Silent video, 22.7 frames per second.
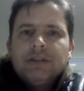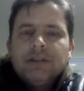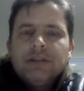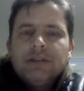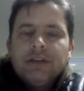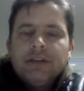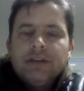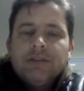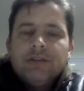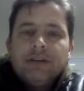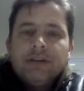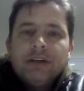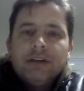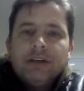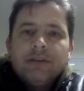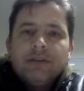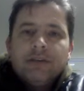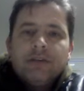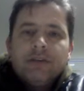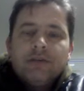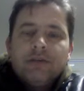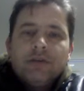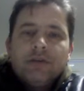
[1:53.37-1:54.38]
is in this
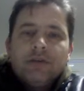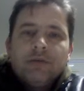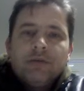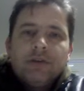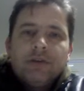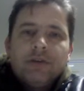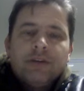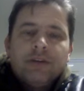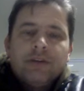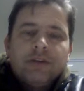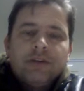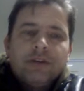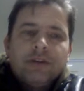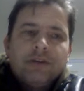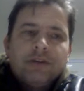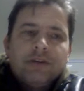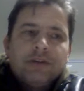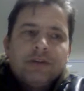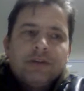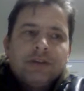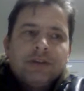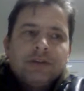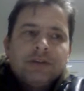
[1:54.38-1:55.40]
country or was in this
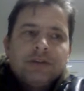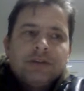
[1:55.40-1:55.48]
country.